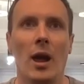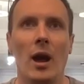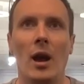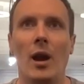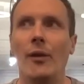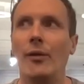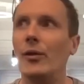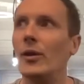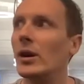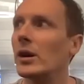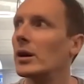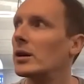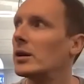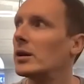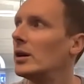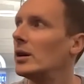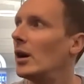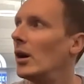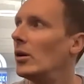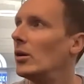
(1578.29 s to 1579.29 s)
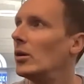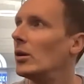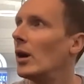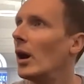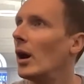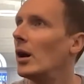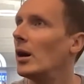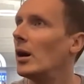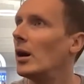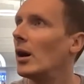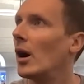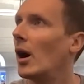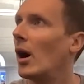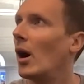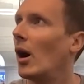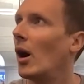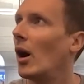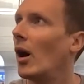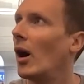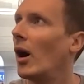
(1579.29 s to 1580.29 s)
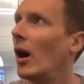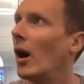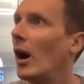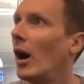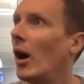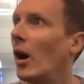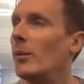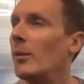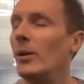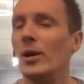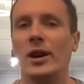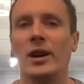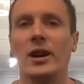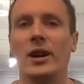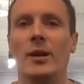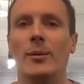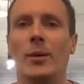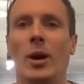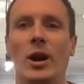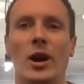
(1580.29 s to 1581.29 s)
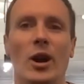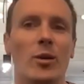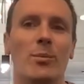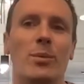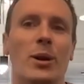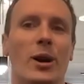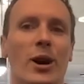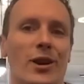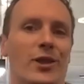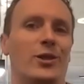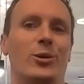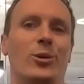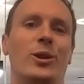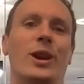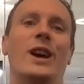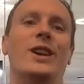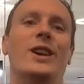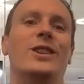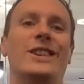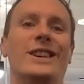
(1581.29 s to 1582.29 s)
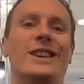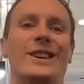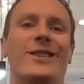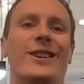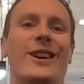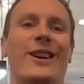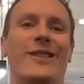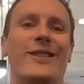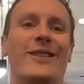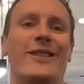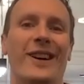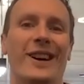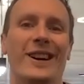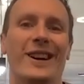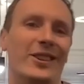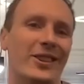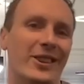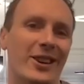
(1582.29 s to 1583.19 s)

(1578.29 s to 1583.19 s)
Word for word: And I think, you know, like I'm looking at my own personal net zero, right?